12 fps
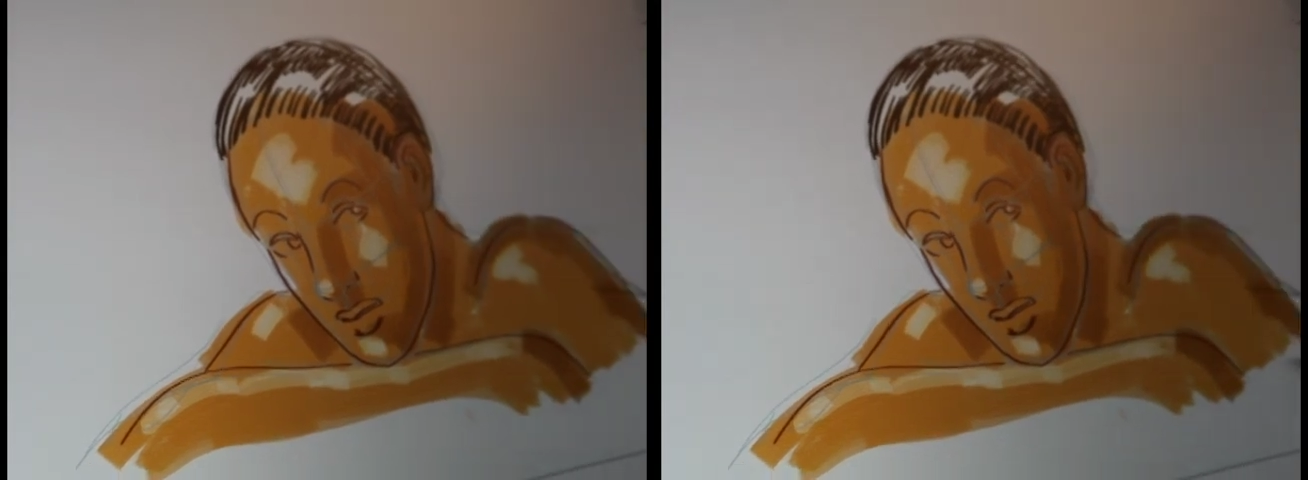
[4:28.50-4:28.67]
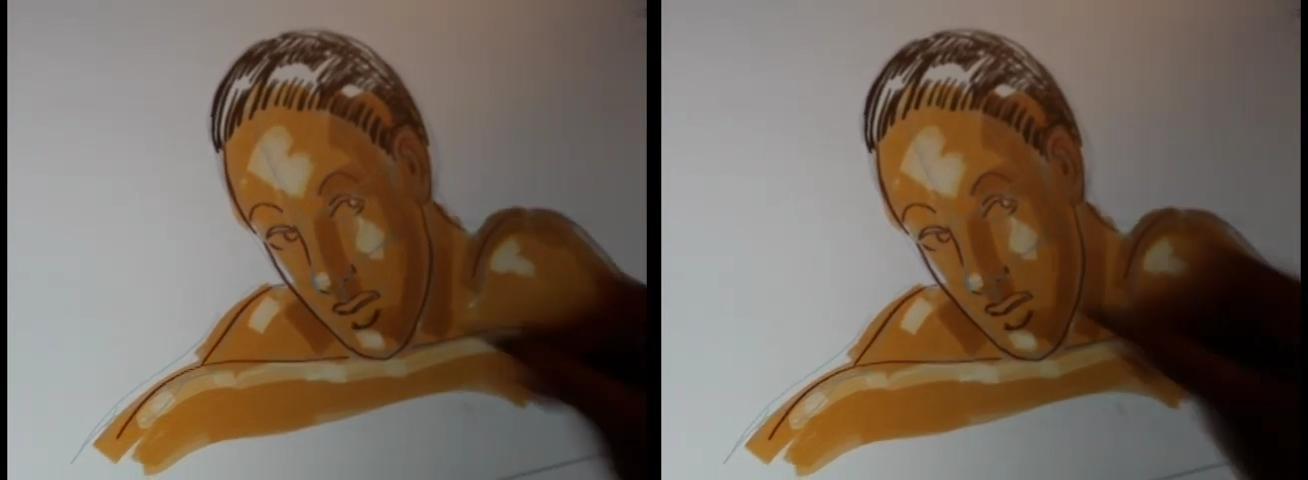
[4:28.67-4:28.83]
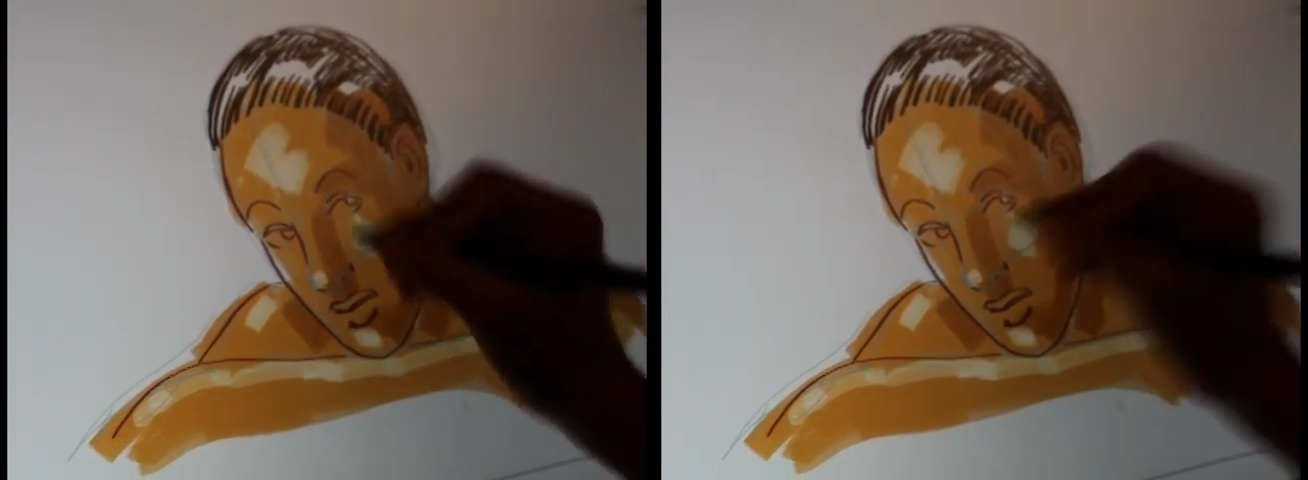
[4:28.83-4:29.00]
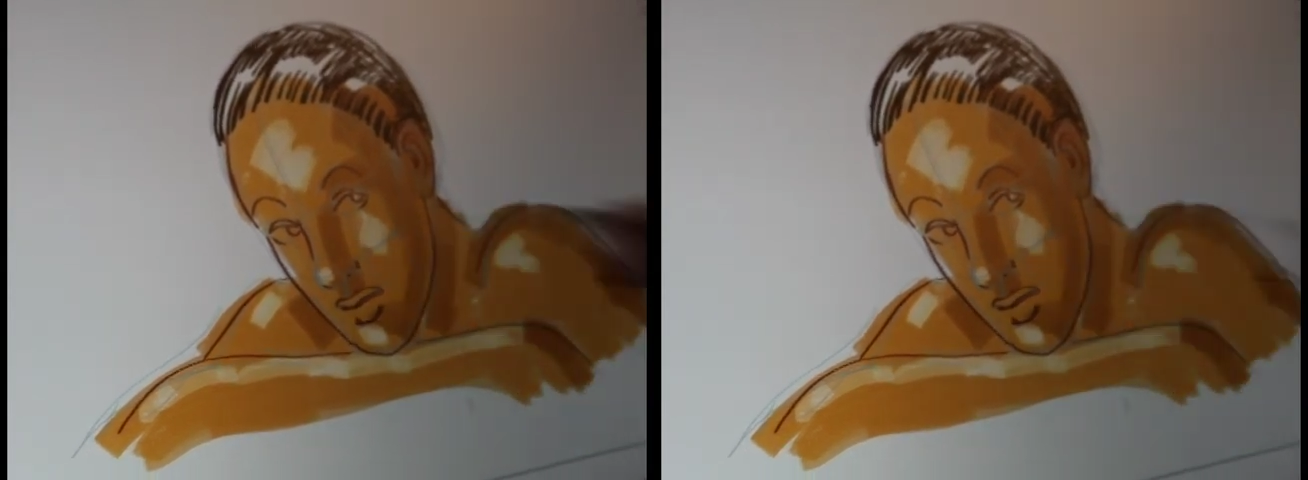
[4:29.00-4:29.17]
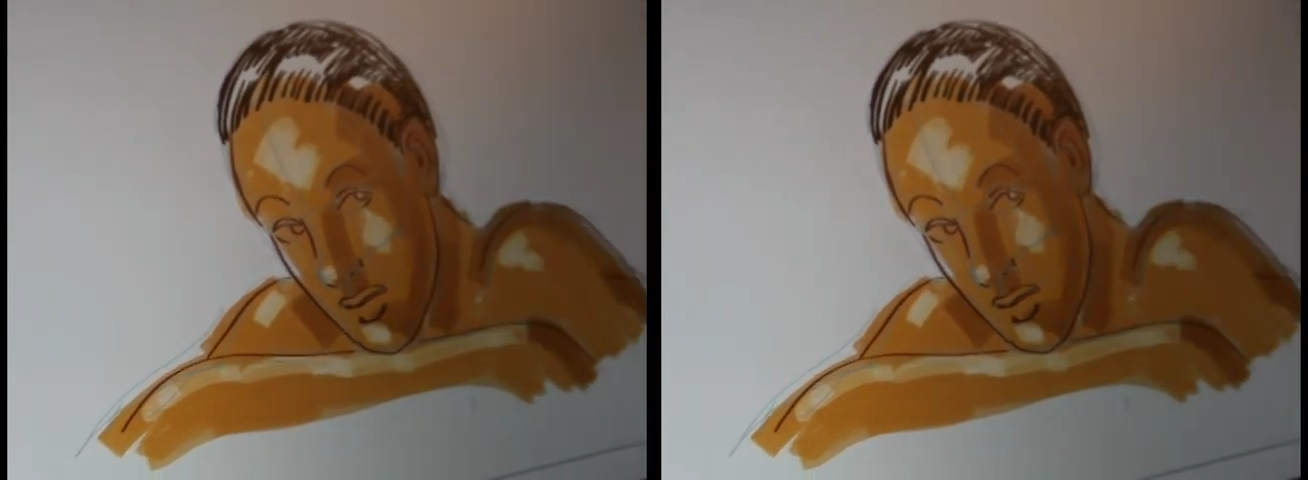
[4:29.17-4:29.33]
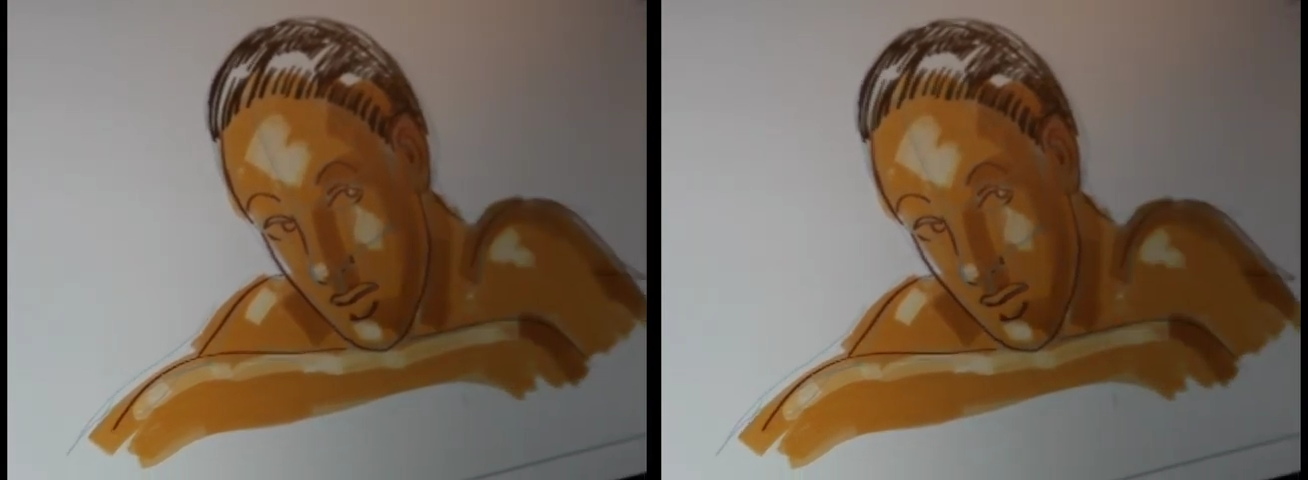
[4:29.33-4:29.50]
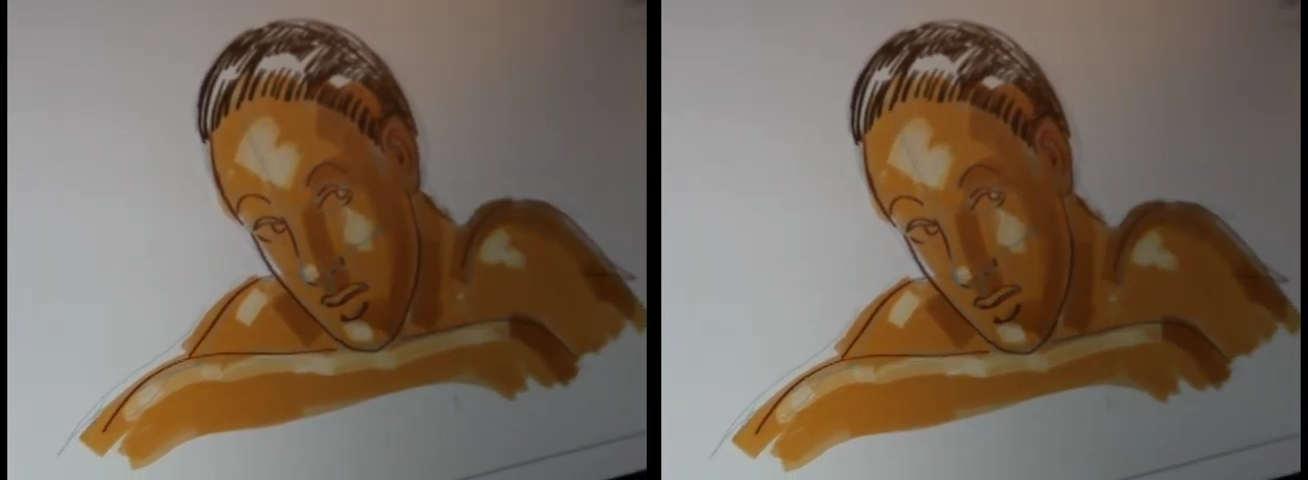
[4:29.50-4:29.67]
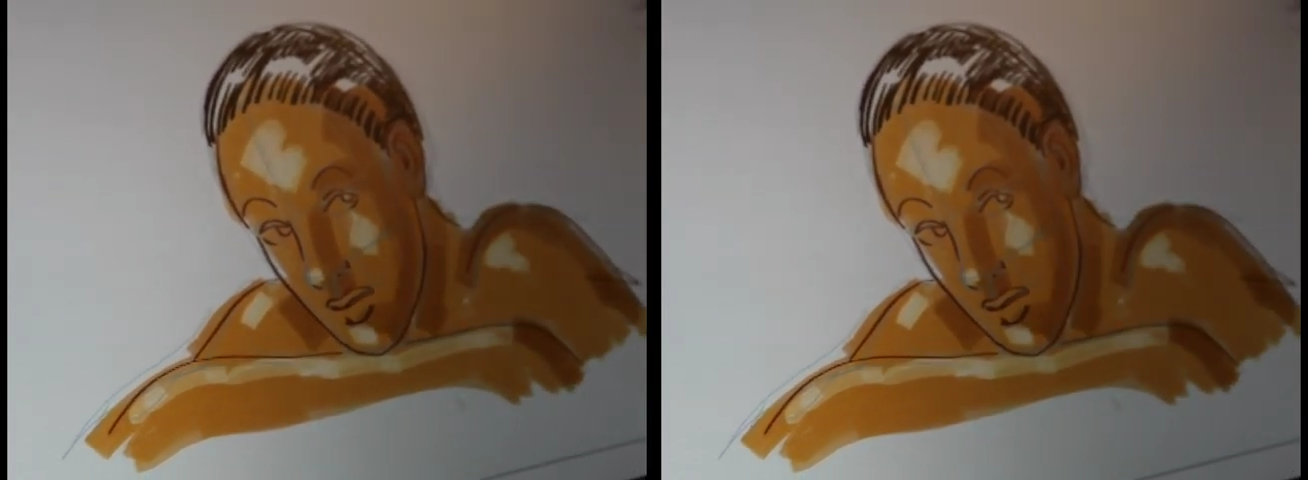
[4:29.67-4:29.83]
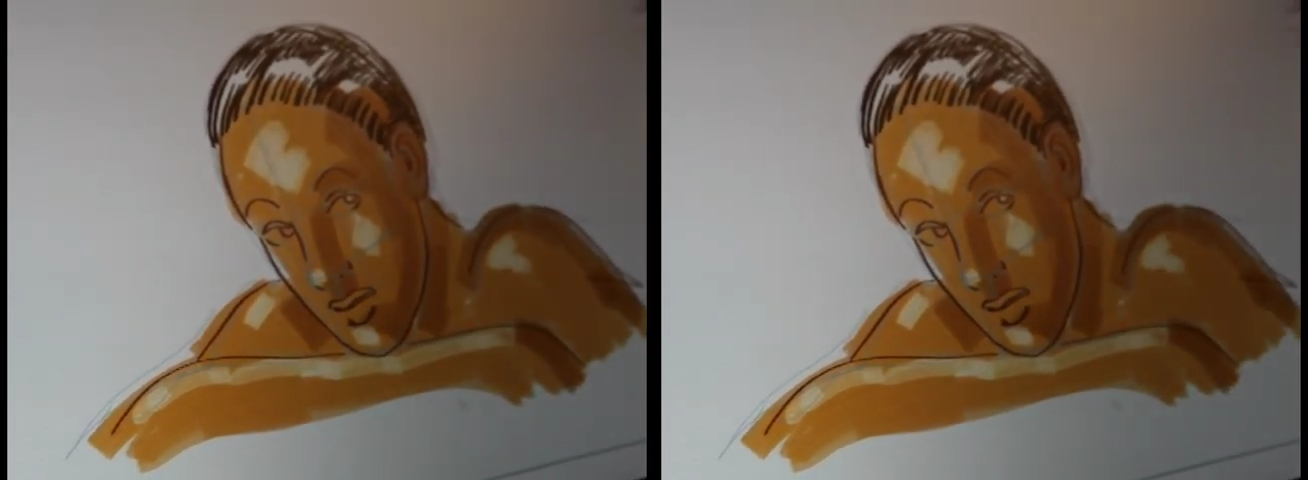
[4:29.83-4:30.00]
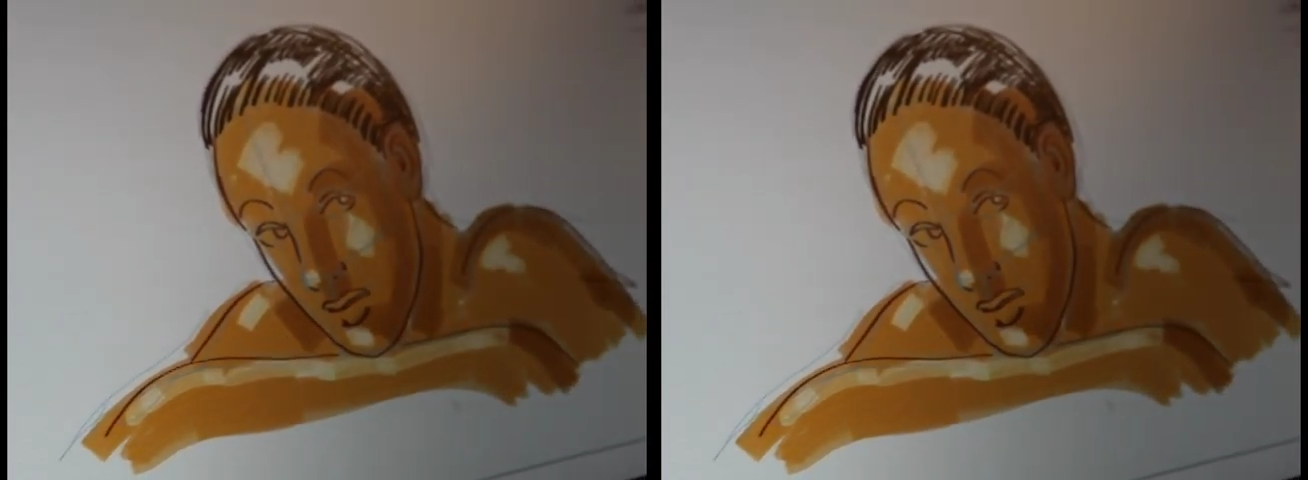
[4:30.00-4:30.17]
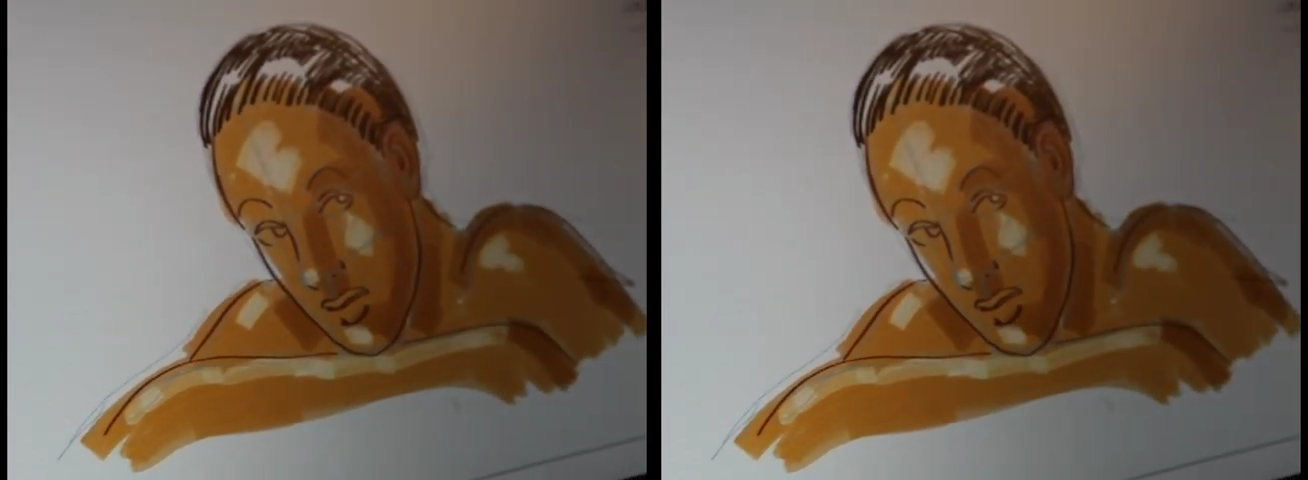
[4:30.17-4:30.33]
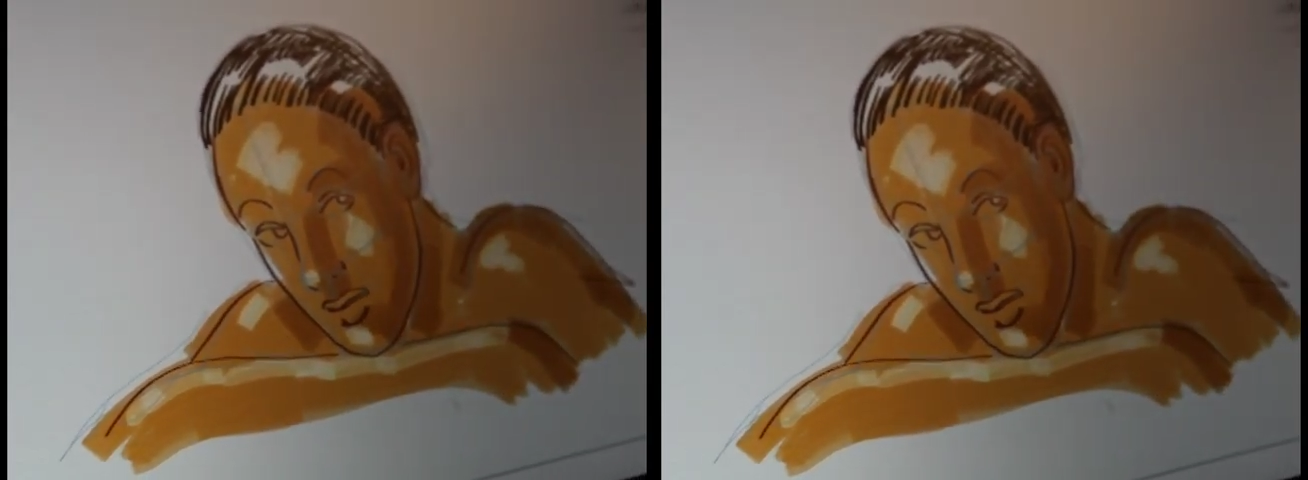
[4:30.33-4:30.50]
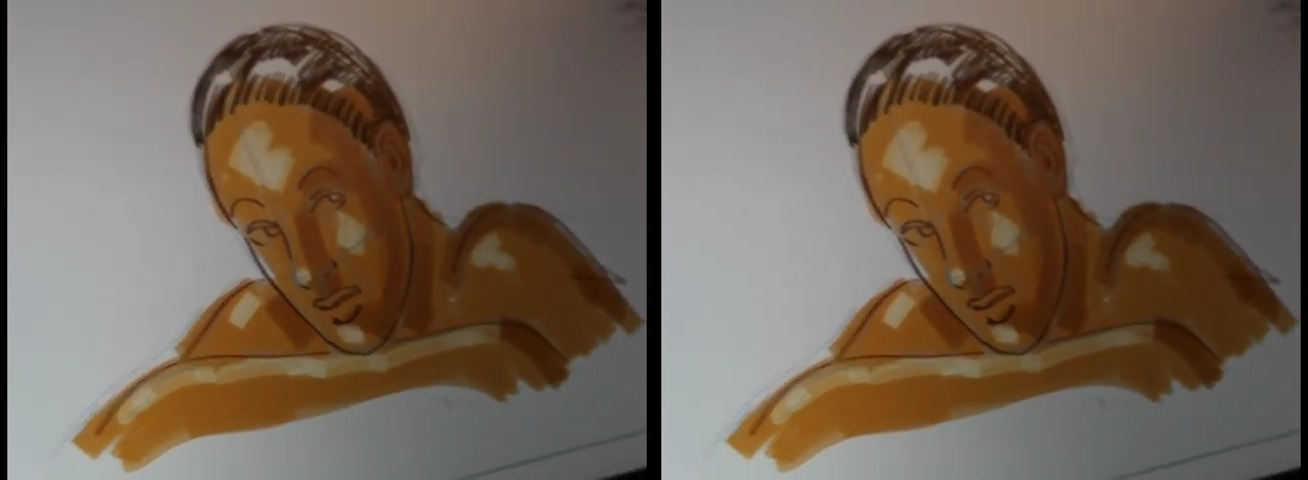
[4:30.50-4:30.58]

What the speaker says: Starting to go in and add some details